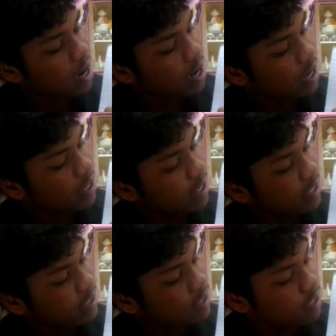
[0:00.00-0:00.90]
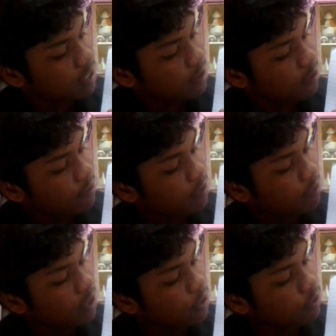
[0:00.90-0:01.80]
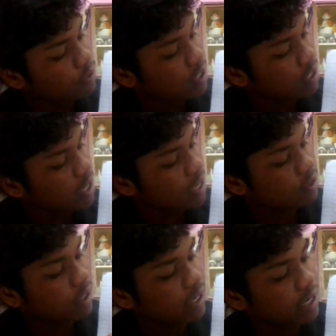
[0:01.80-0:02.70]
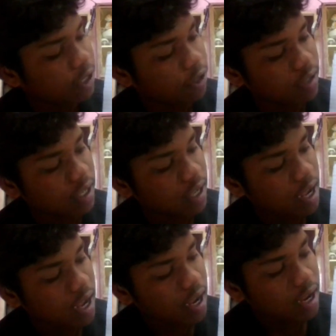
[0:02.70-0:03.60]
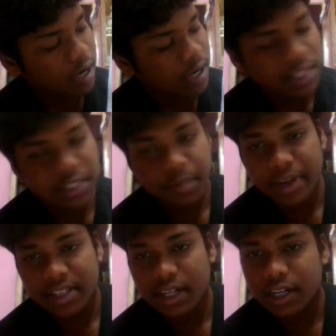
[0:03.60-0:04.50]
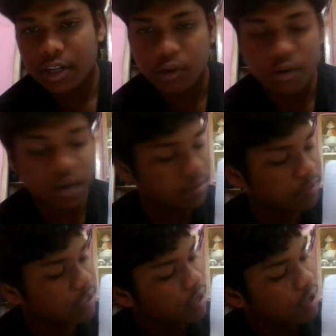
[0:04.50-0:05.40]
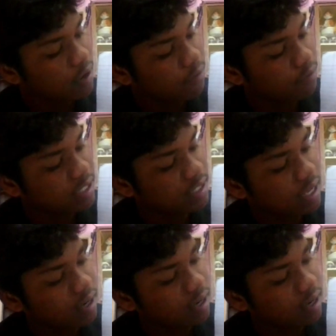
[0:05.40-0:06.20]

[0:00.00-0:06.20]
And next we will do the XOR gate to the next preceding two terms, which are